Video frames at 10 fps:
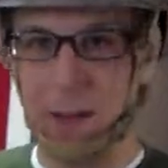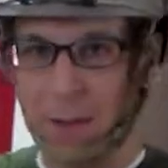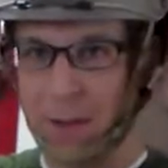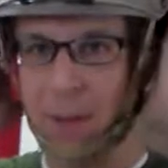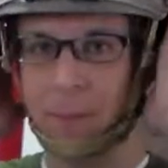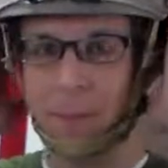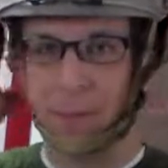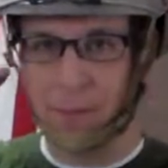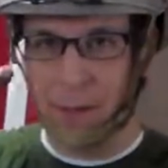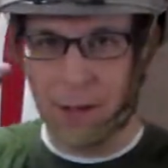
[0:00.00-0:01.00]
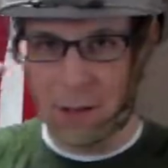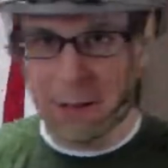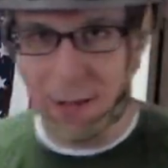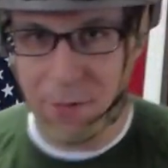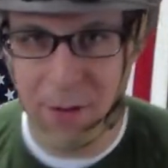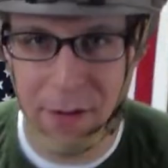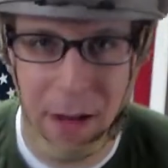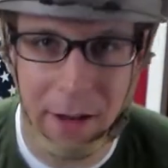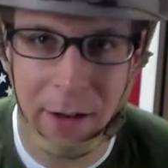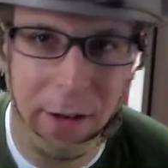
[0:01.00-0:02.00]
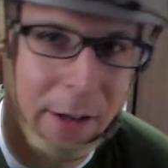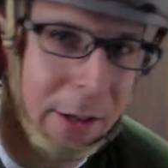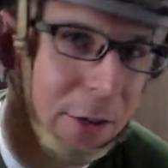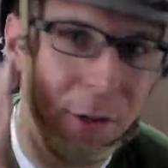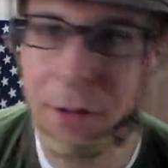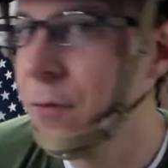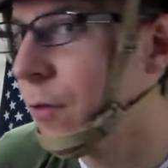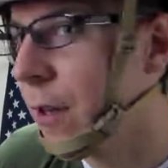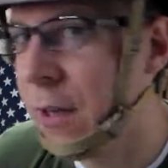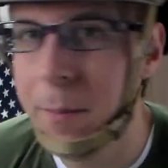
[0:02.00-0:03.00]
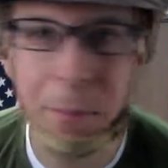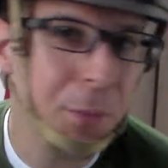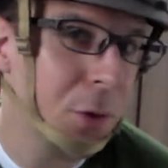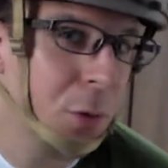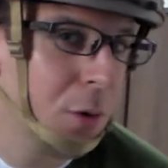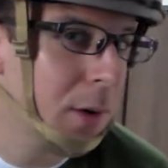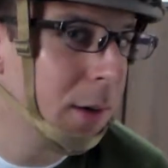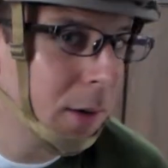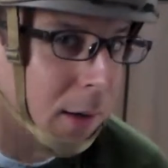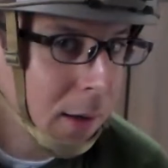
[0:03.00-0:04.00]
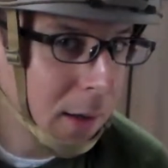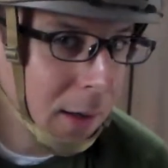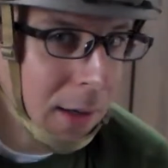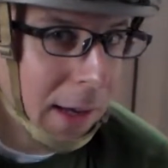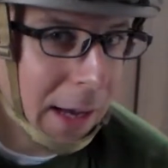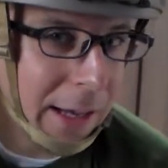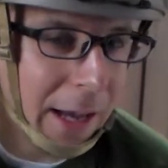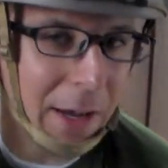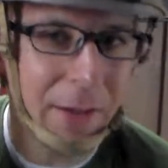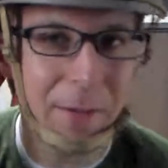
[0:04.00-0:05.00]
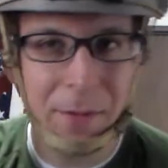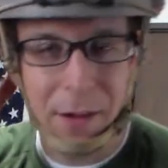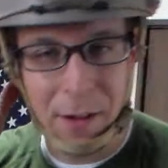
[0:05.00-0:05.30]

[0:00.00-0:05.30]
yeah, as you can see, we've got our ears free. Pew. And yeah,